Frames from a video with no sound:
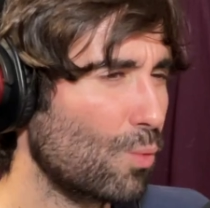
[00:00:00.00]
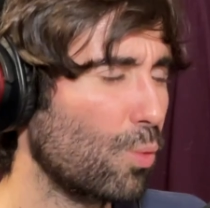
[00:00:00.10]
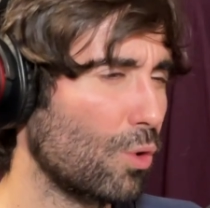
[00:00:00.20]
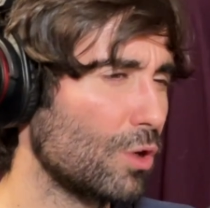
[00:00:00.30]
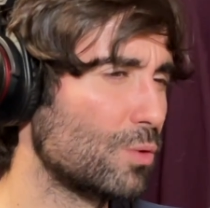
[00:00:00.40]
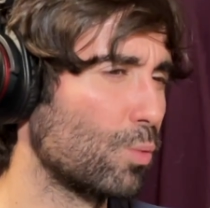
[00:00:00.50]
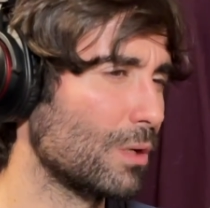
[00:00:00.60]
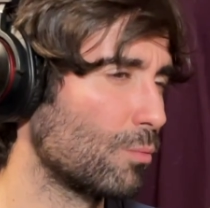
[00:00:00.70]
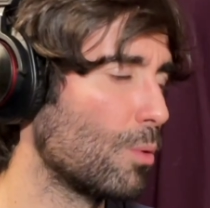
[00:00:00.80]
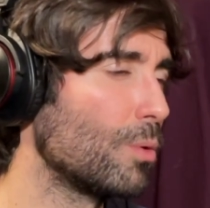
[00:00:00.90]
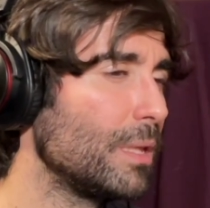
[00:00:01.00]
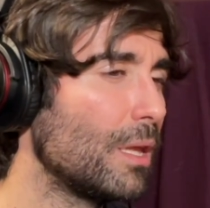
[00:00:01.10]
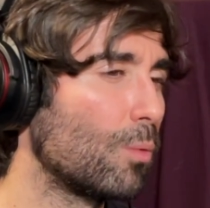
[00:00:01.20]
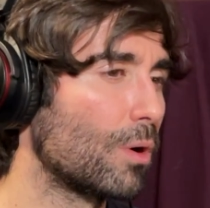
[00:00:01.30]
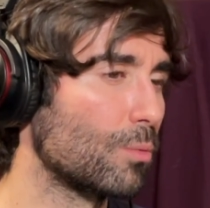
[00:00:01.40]
Because what would be
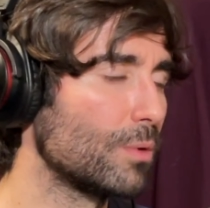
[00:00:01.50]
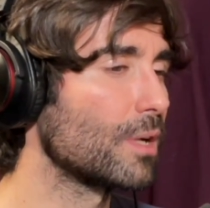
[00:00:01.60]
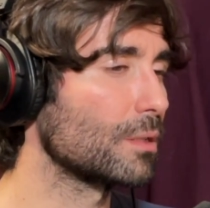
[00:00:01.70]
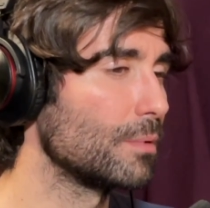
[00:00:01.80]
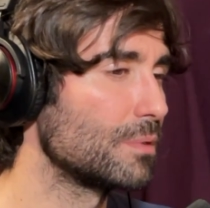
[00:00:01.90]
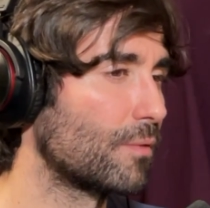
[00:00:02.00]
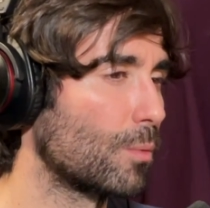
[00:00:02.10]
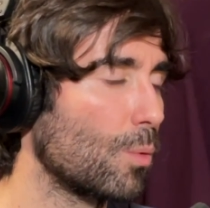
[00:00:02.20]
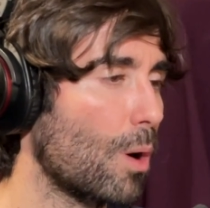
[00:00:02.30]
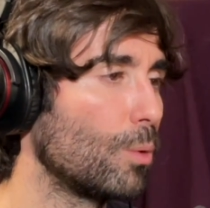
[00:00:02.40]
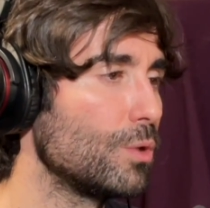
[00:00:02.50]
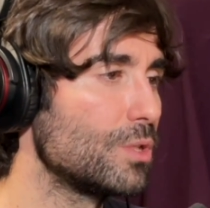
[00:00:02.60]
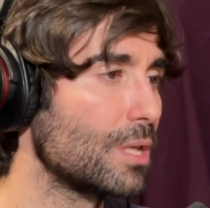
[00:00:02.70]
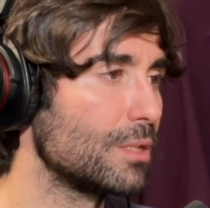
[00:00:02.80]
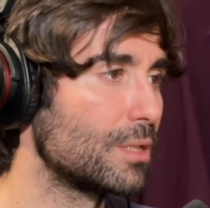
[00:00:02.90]
the word we talked about this before? But what would
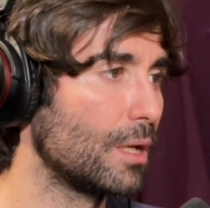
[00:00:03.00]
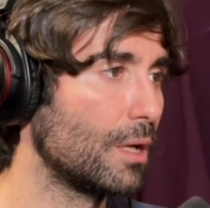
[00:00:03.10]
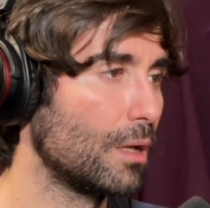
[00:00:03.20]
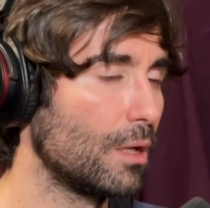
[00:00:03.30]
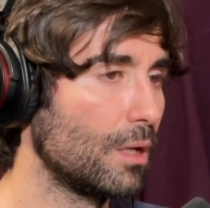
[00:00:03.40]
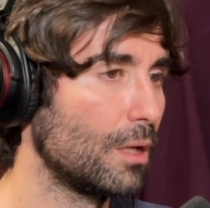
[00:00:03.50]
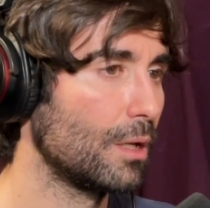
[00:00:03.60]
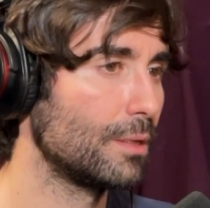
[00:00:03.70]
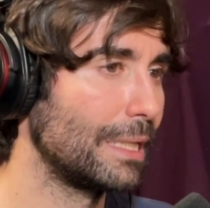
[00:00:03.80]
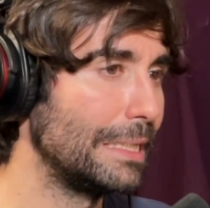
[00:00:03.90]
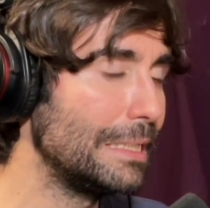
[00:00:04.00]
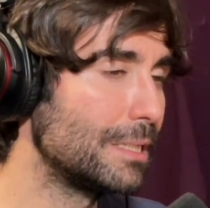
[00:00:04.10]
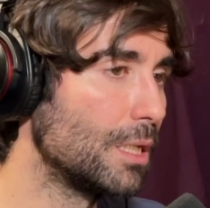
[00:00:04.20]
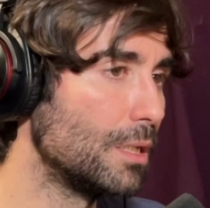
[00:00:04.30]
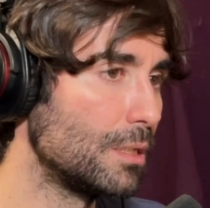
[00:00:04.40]
you say is the
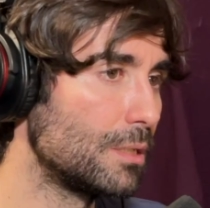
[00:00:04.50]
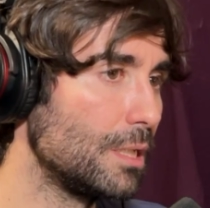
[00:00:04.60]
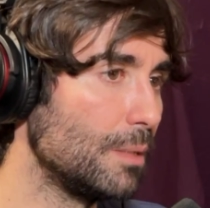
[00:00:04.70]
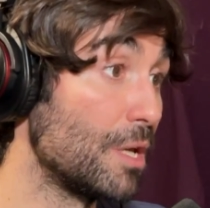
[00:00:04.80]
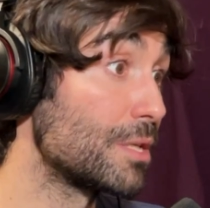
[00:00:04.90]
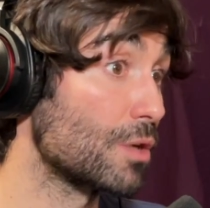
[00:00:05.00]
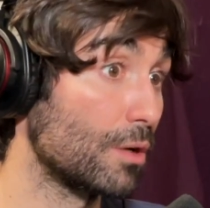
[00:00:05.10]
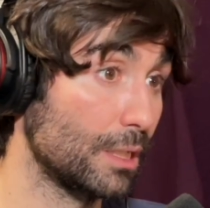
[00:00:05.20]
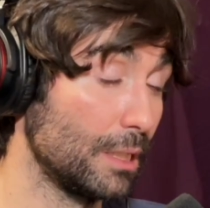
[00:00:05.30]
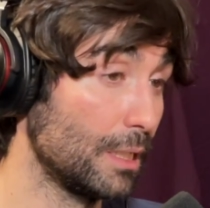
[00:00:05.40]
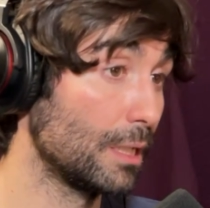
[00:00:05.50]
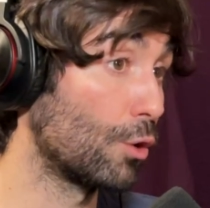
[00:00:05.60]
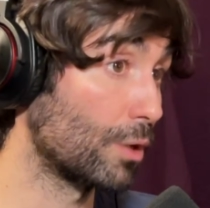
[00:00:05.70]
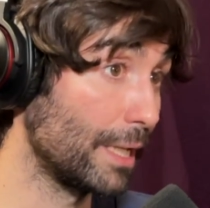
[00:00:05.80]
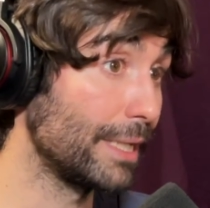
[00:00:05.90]
least good team historically
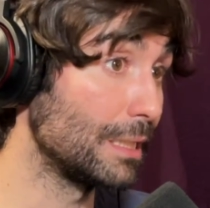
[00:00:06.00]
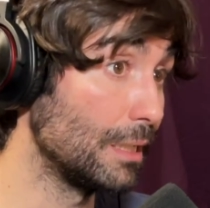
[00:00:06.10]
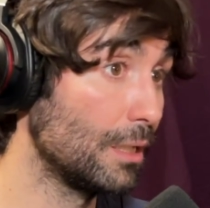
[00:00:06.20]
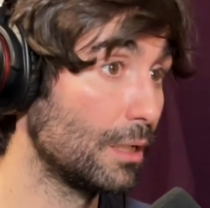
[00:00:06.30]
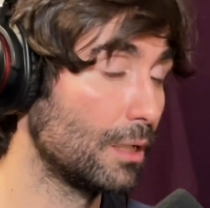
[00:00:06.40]
or lately?